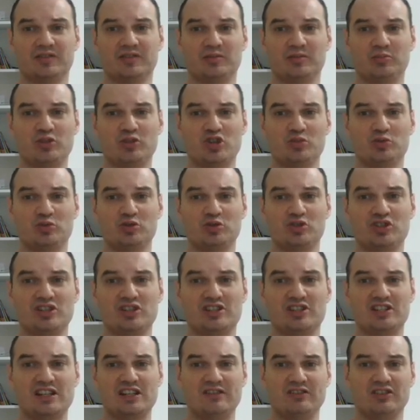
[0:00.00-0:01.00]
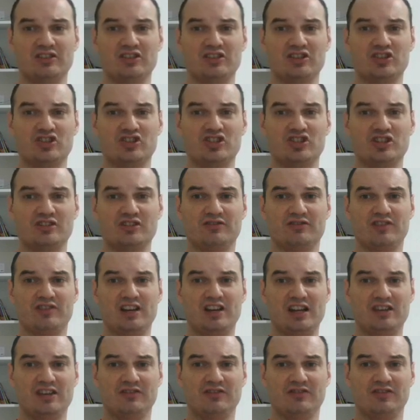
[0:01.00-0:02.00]
Bishop to g7,
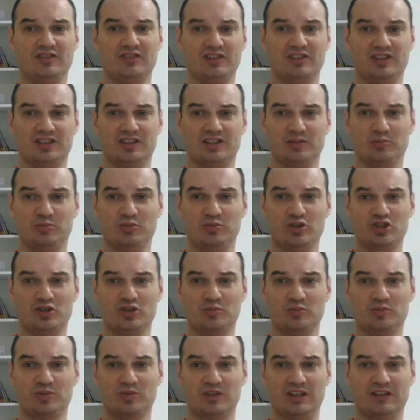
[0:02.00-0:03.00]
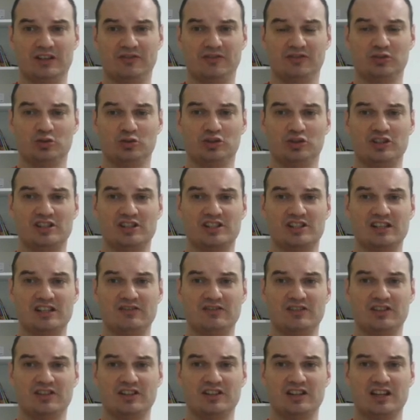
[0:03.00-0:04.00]
g5, bishop f to
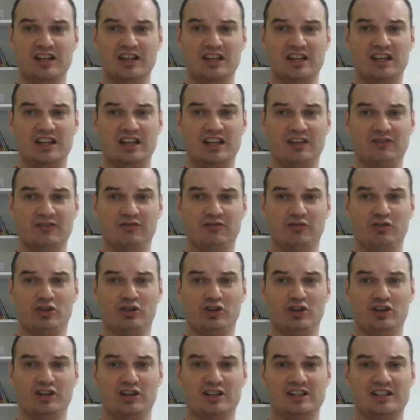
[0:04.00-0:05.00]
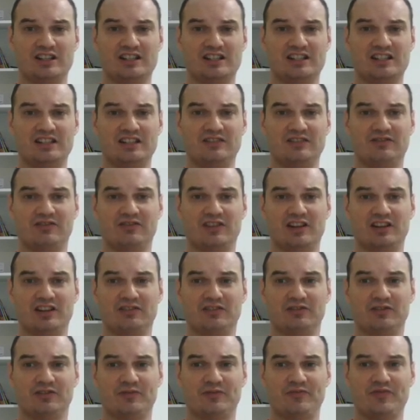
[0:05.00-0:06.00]
d7, f4,
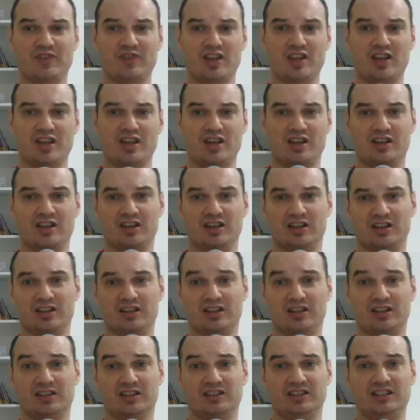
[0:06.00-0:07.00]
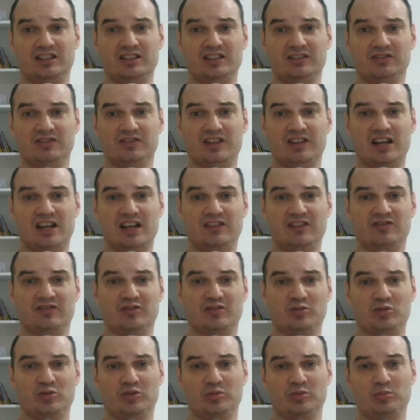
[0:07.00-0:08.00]
c5,
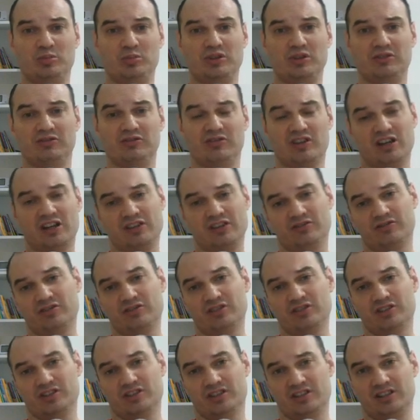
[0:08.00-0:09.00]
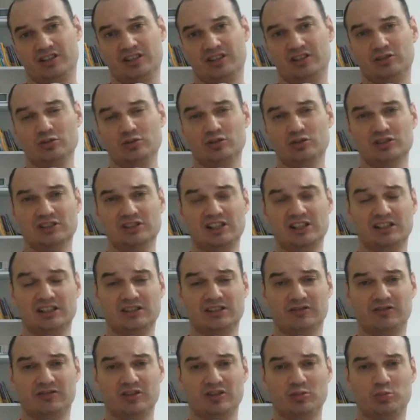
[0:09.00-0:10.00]
d5, b5. It looks like
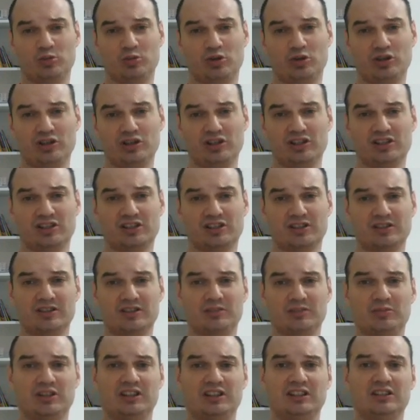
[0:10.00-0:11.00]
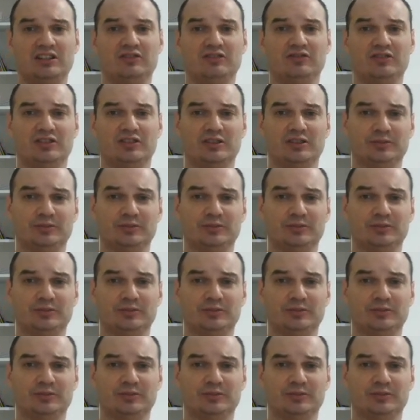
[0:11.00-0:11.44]
a free pawn, but if